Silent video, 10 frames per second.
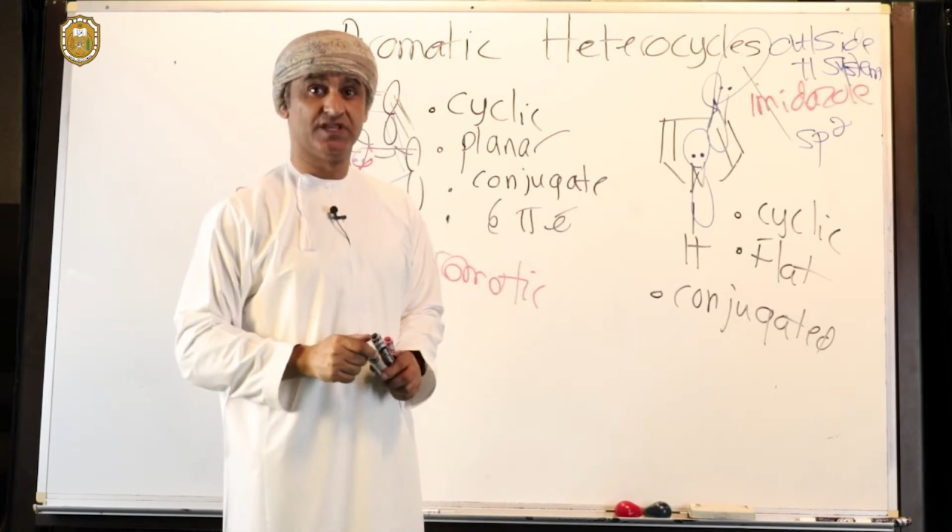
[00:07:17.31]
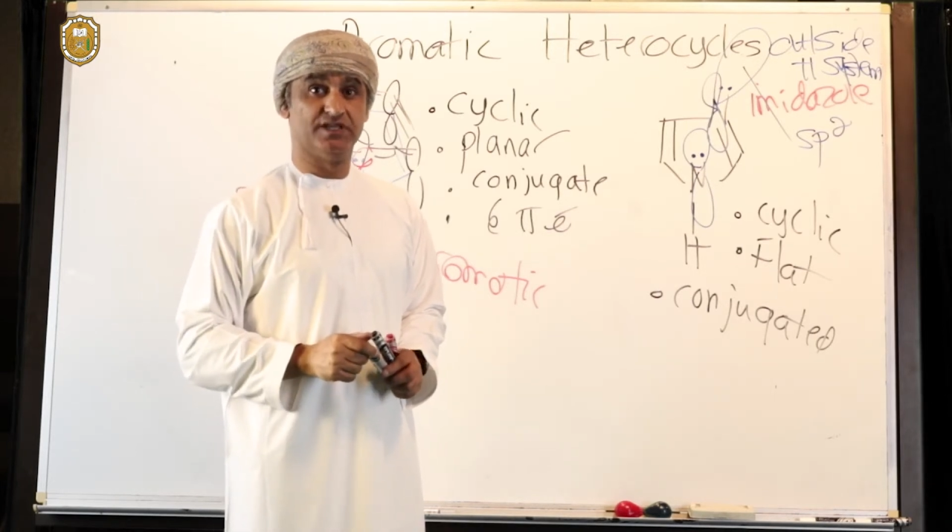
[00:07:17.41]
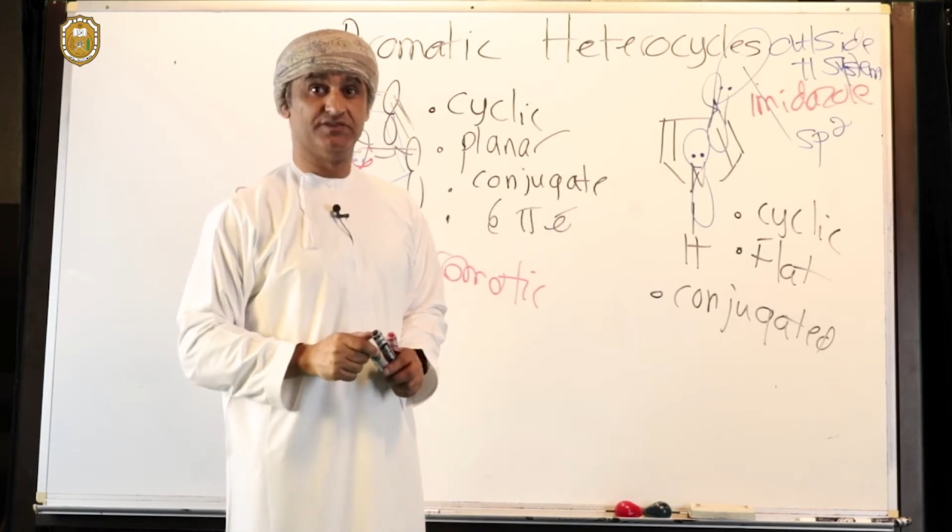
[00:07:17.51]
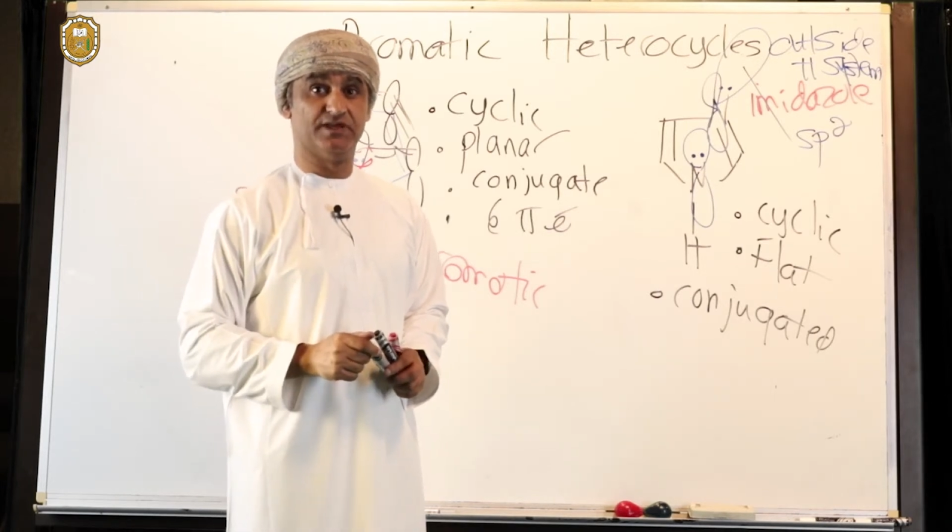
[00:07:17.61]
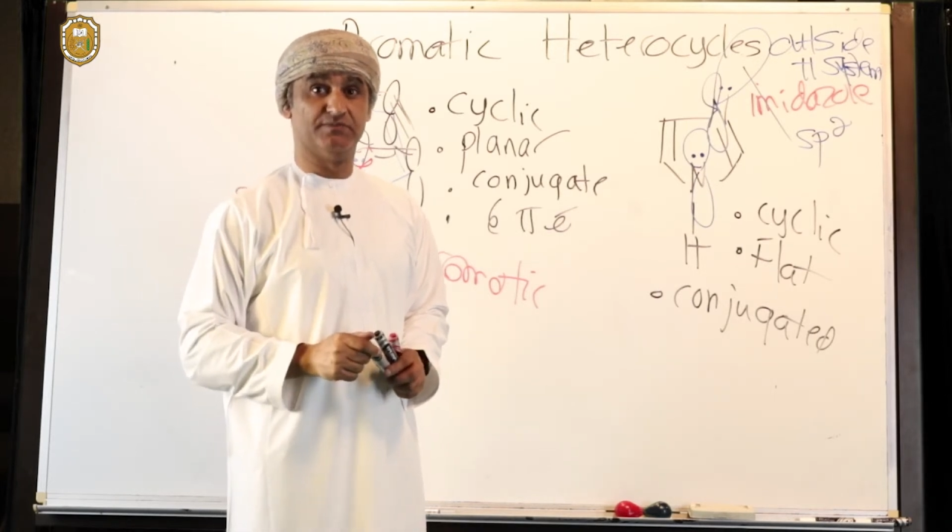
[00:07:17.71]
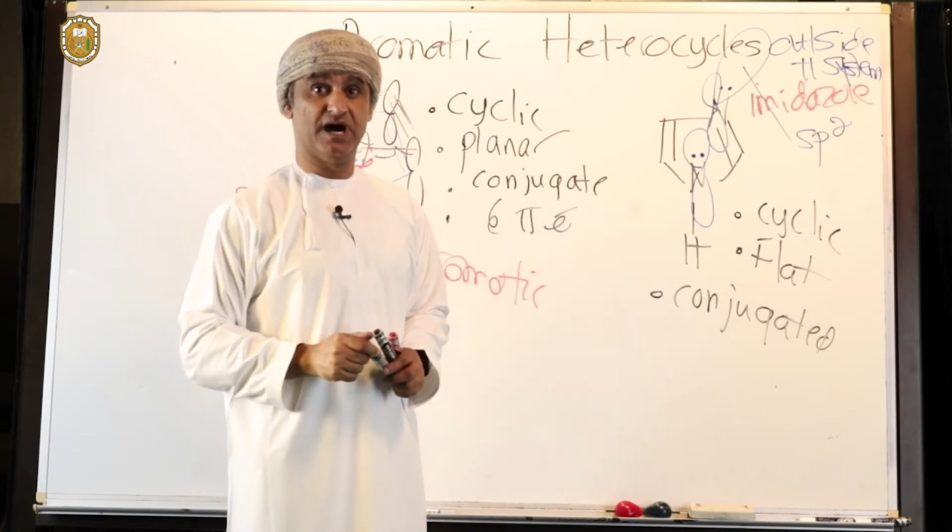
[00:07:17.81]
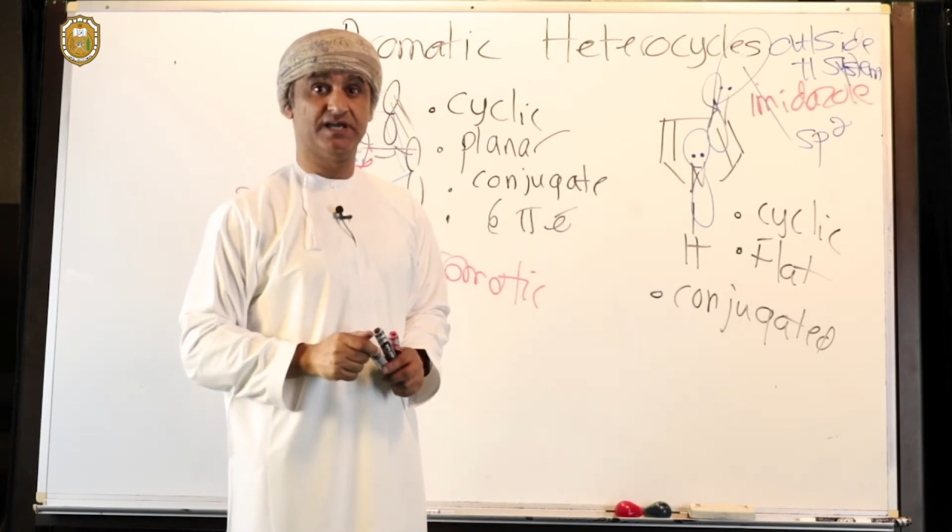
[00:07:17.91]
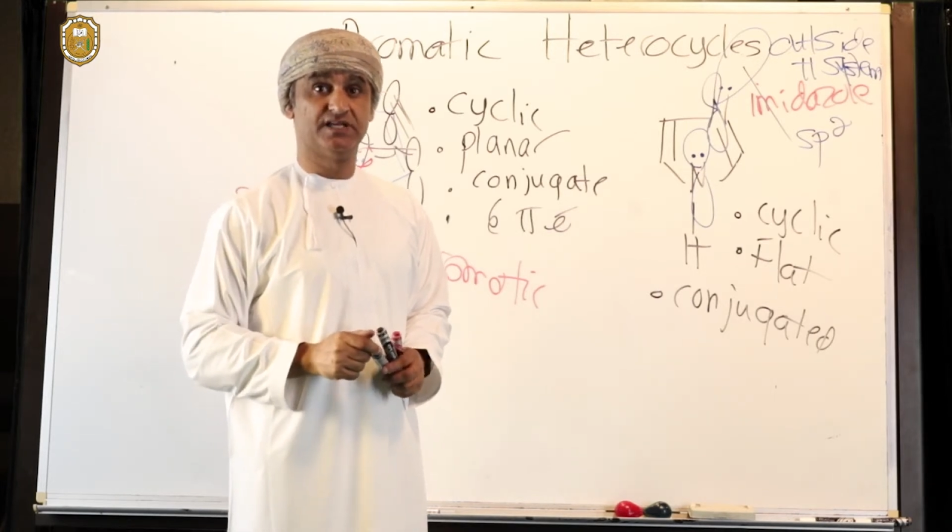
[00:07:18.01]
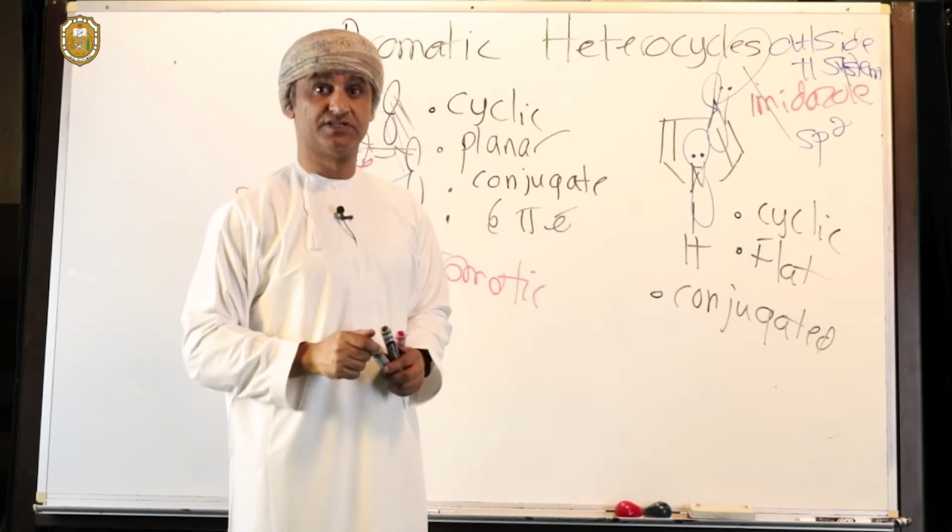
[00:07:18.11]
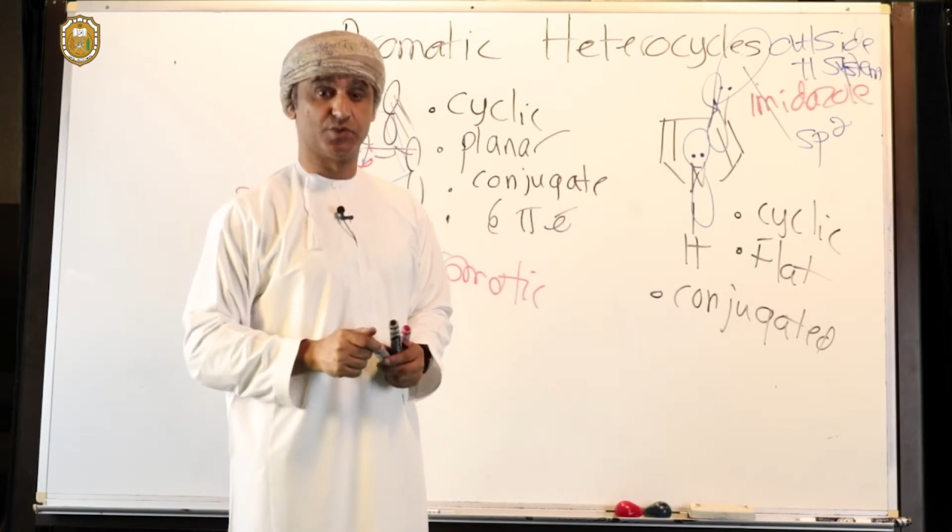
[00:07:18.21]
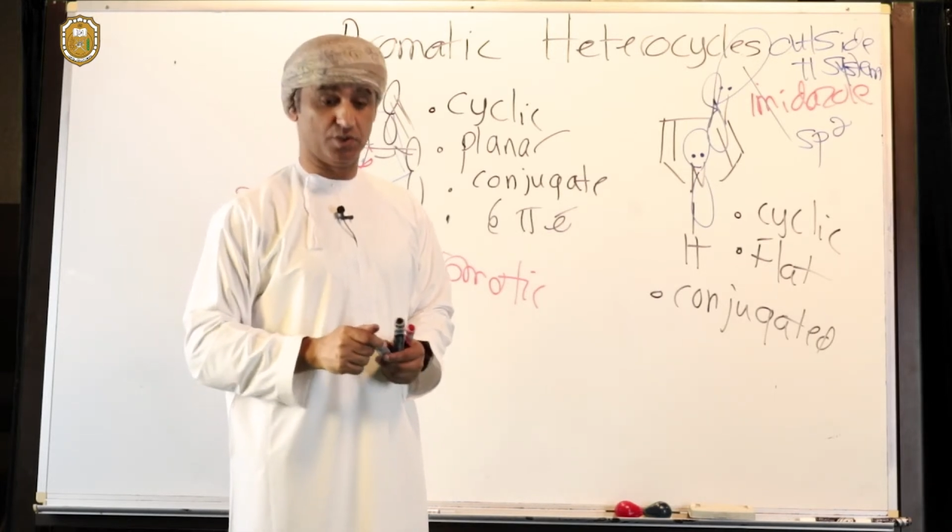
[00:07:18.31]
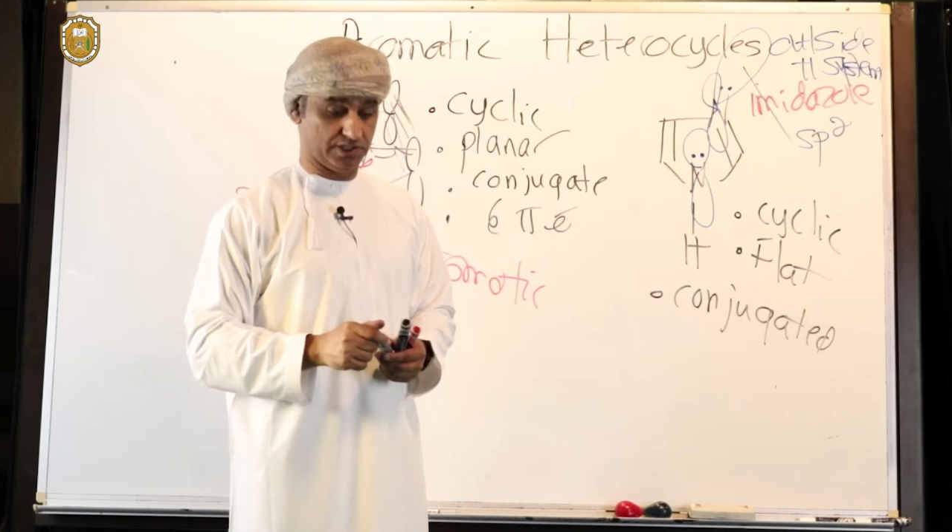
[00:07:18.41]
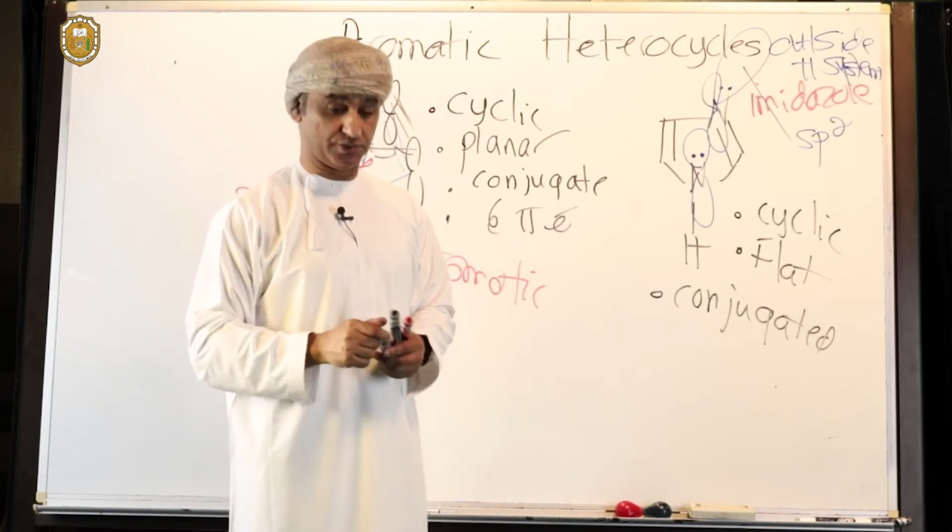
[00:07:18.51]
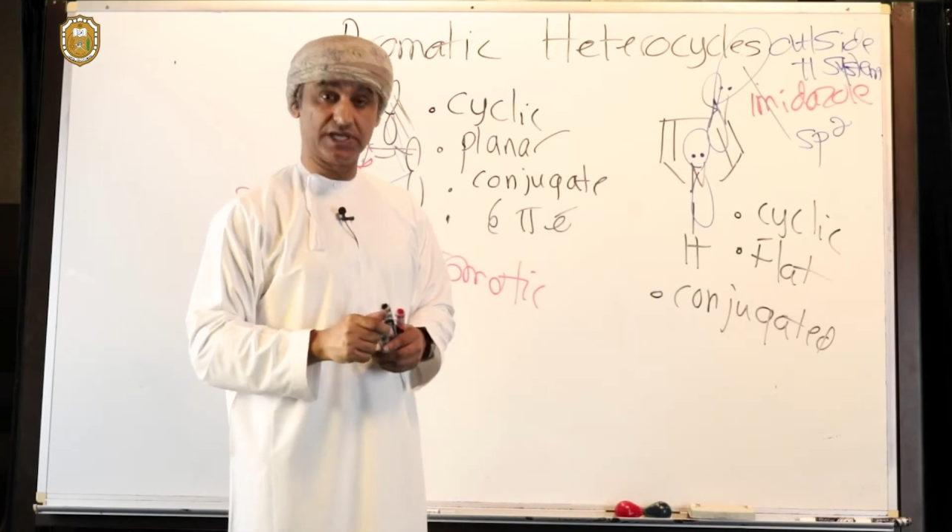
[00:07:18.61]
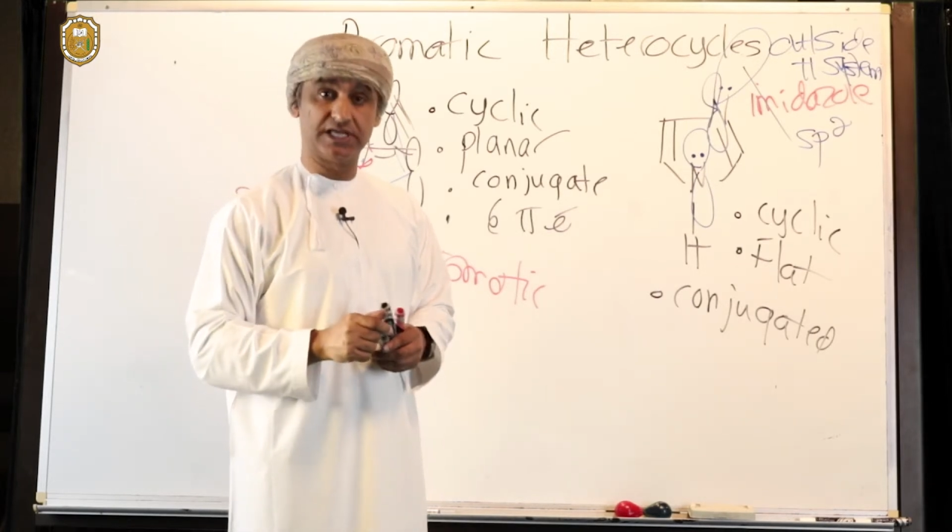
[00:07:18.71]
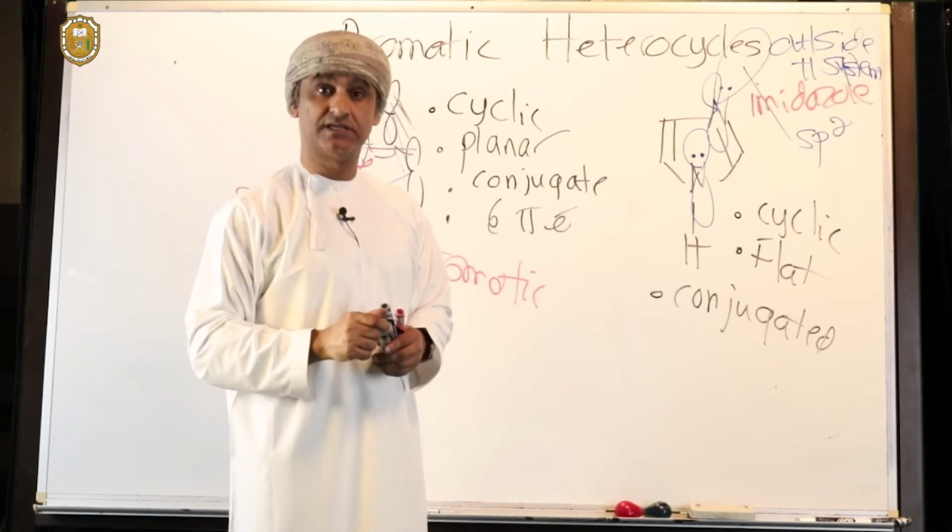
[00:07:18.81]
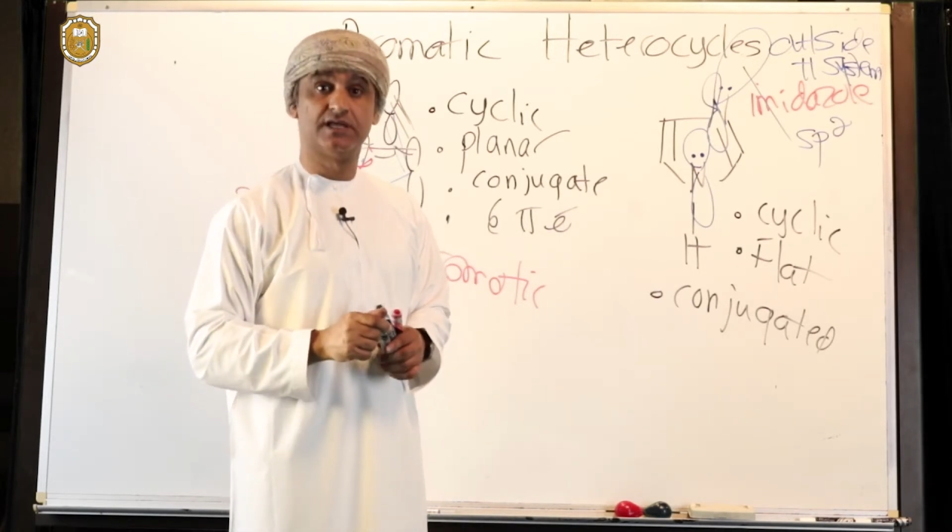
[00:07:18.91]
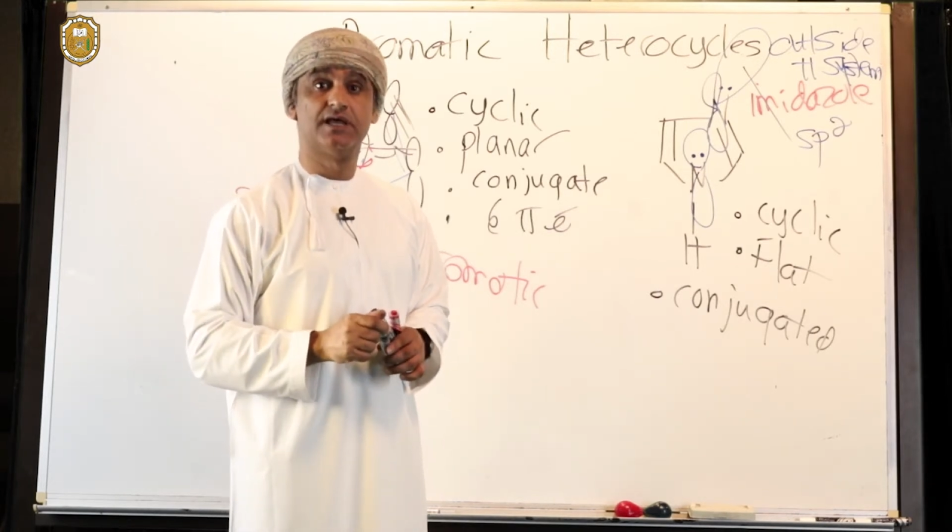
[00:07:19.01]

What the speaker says: imidazole ring,